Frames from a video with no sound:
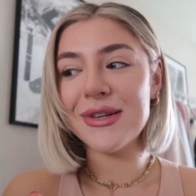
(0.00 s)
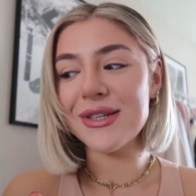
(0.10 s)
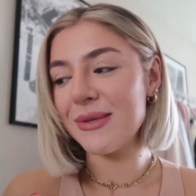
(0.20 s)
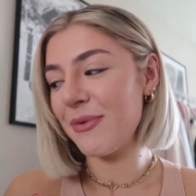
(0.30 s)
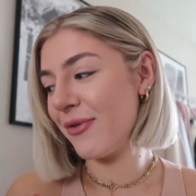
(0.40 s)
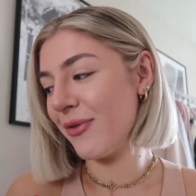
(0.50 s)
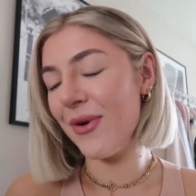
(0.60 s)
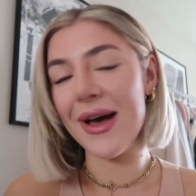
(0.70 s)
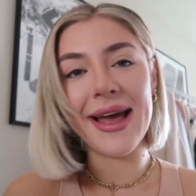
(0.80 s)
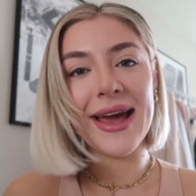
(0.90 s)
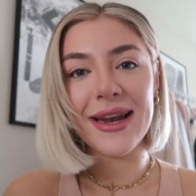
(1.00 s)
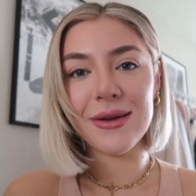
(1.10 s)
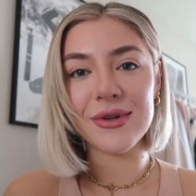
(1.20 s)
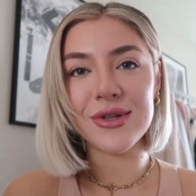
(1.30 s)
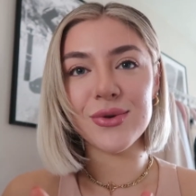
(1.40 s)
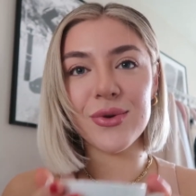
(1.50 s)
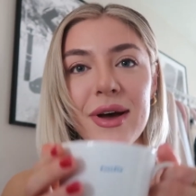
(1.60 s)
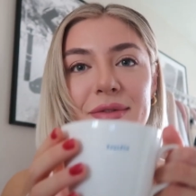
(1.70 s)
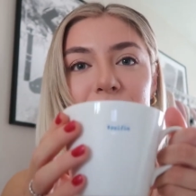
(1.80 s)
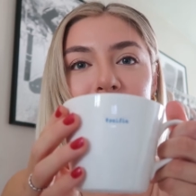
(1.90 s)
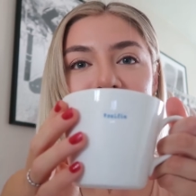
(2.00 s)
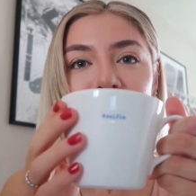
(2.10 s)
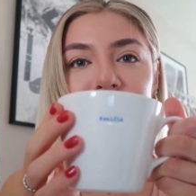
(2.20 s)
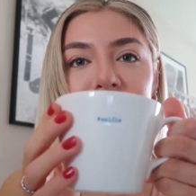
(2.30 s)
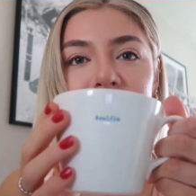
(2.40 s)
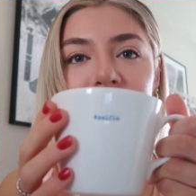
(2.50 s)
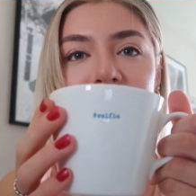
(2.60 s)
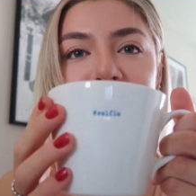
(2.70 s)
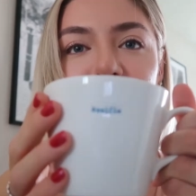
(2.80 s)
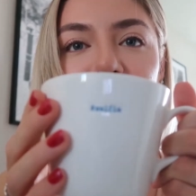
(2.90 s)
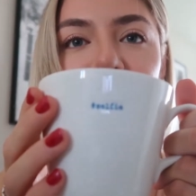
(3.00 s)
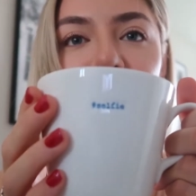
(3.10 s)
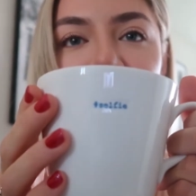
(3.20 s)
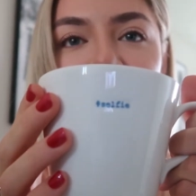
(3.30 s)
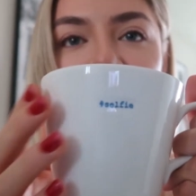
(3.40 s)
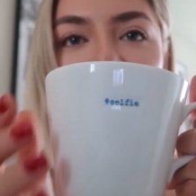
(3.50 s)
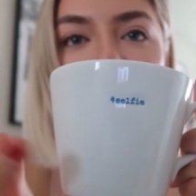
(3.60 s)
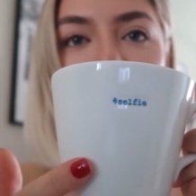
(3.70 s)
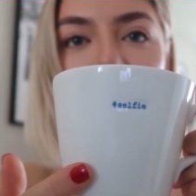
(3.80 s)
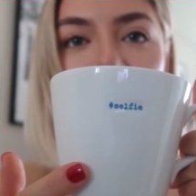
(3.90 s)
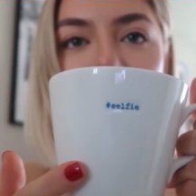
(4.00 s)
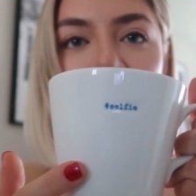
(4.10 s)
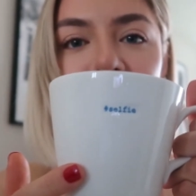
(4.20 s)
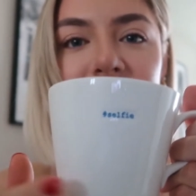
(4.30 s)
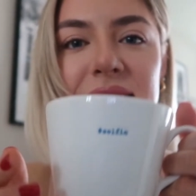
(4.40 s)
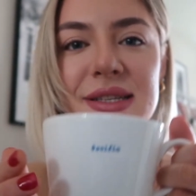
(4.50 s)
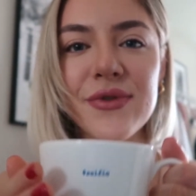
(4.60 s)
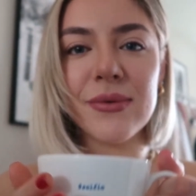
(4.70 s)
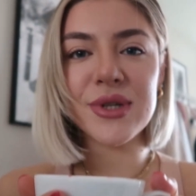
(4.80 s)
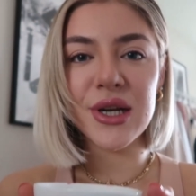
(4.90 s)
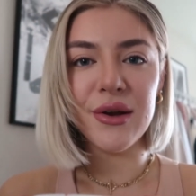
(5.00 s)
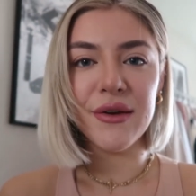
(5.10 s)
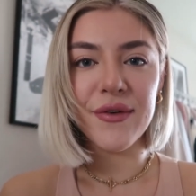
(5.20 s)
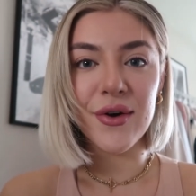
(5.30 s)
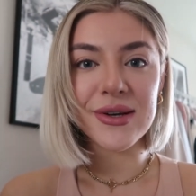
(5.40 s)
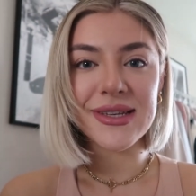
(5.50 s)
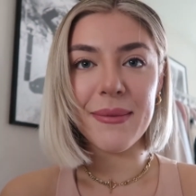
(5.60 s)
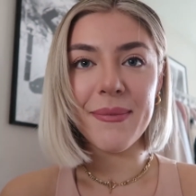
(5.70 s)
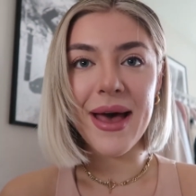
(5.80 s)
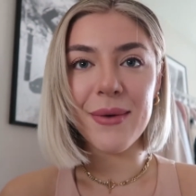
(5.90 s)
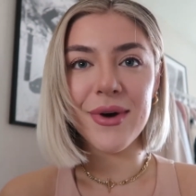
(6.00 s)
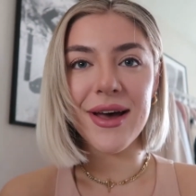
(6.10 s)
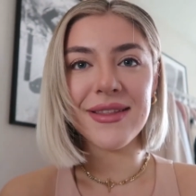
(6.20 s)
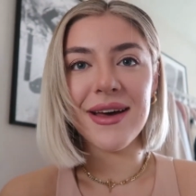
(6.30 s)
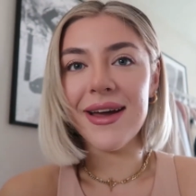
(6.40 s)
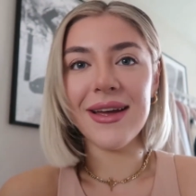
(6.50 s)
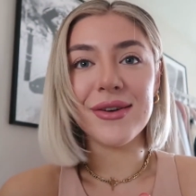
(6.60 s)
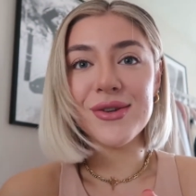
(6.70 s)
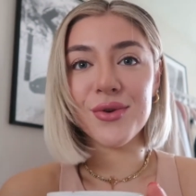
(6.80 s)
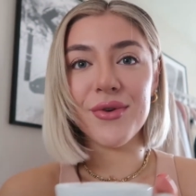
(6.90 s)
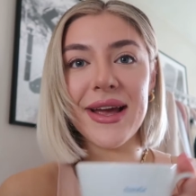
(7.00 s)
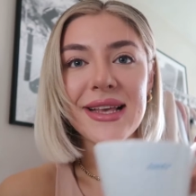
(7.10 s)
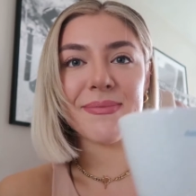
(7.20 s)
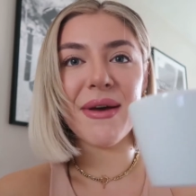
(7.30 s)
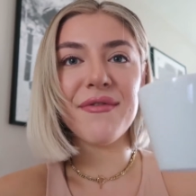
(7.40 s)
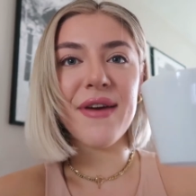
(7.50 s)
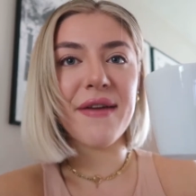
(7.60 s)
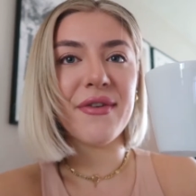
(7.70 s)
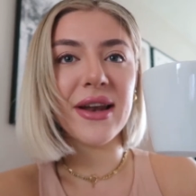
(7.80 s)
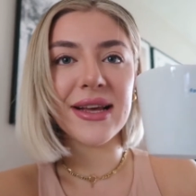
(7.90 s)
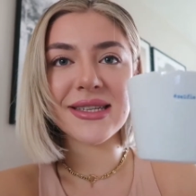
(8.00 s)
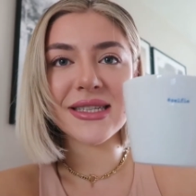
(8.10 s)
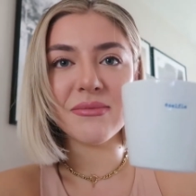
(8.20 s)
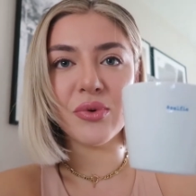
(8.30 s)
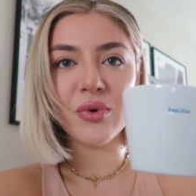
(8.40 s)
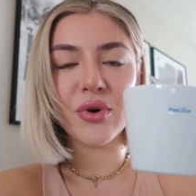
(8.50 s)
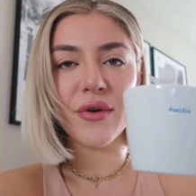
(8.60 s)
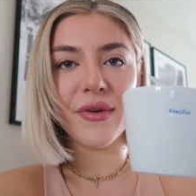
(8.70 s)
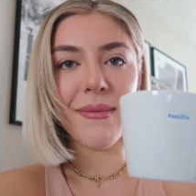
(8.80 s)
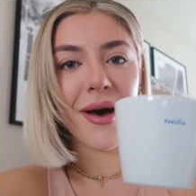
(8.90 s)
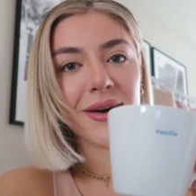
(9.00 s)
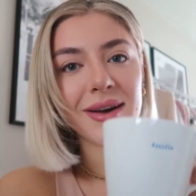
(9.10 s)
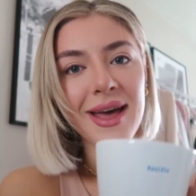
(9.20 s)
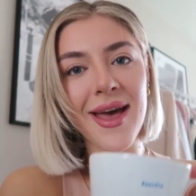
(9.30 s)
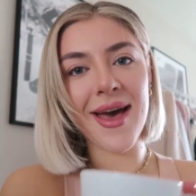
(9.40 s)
just before I head out the door. I've got myself a nice hot coffee. My mug is from Tallulah Fox in Petworth. I adore it. It's my favourite like small coffee mug